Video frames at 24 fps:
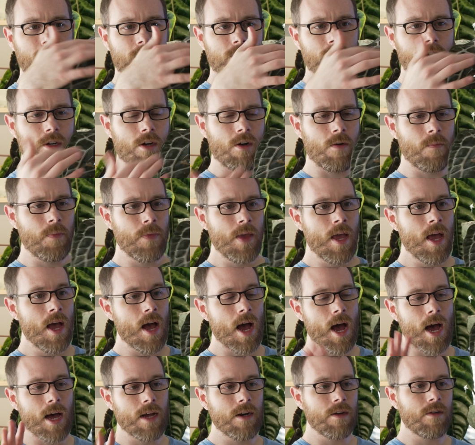So
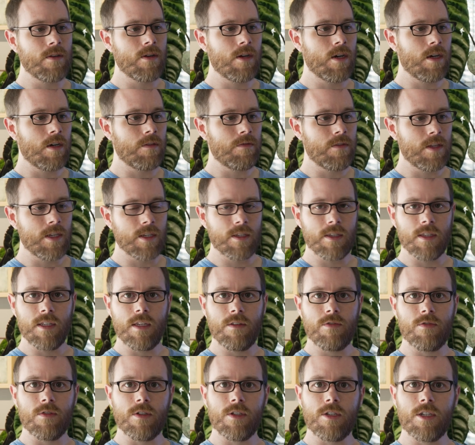I don't know if this
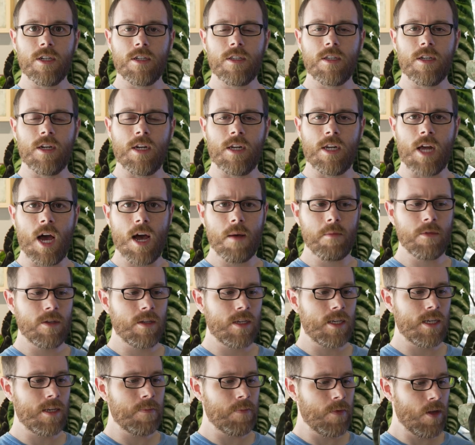leaf was just an
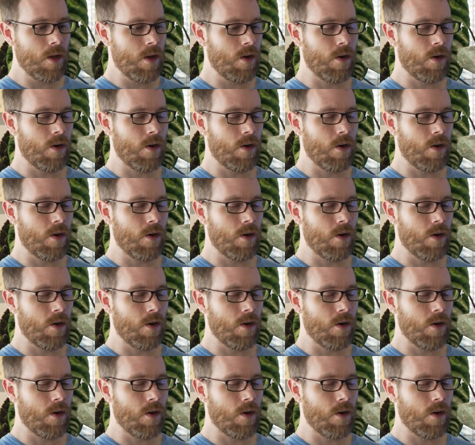anomaly